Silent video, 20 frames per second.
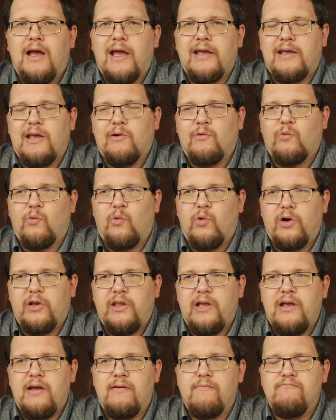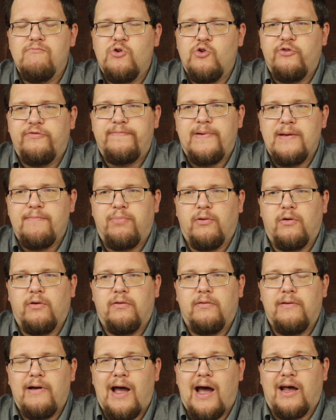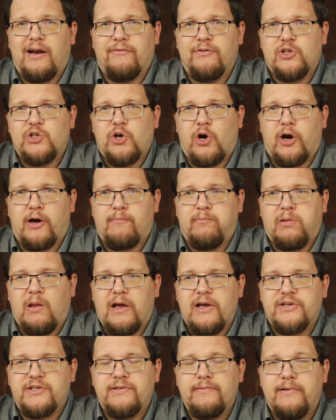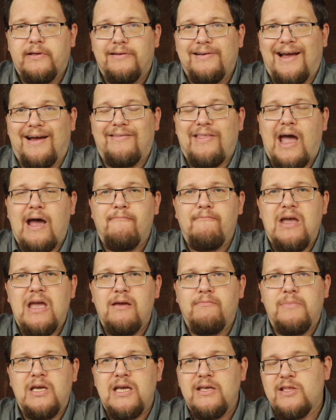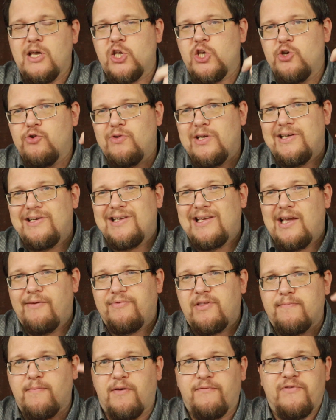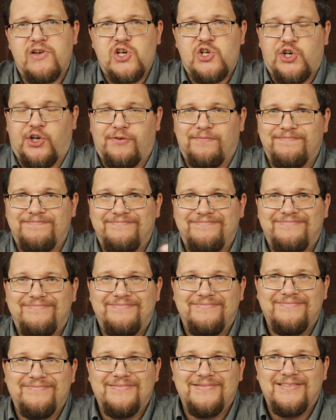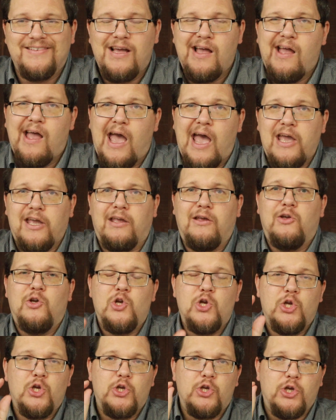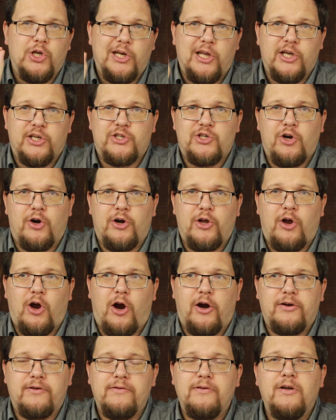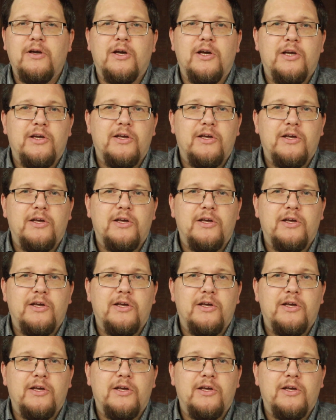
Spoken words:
and can really move people out of a dark place. Now, that may mean that you need to give them a vision. Hey, you need to start a garden?